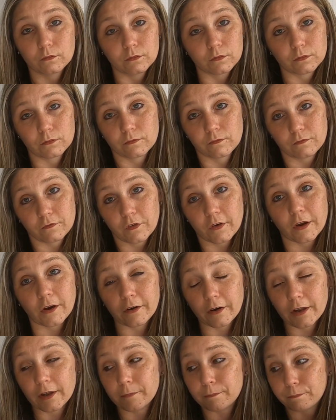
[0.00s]

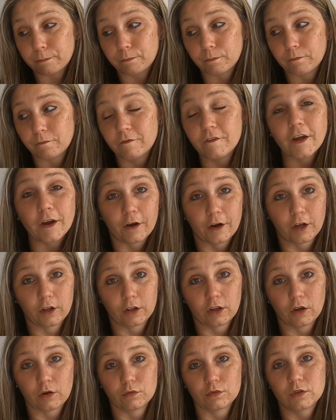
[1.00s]
very, very
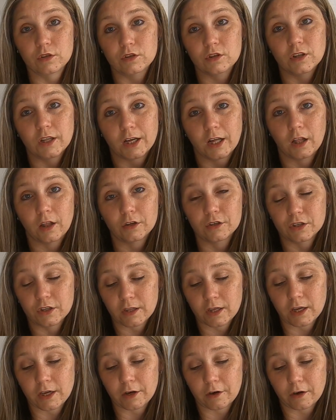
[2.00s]
close to the colors of the
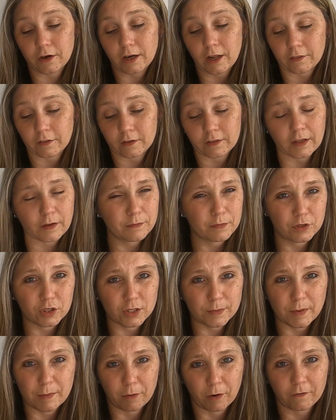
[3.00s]
year, and I thought they'd just
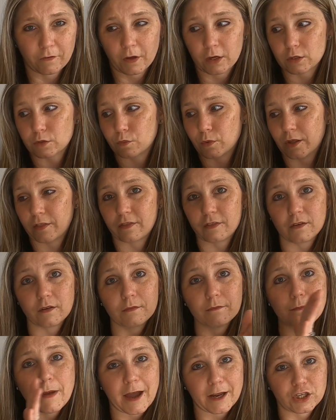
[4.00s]
be perfect with
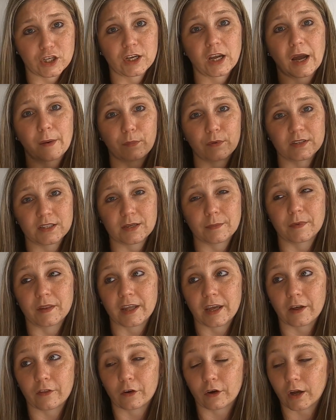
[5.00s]
matching up with some of the
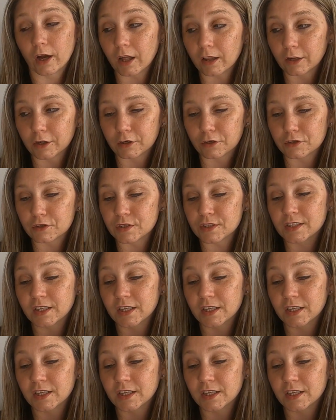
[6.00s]
other colors.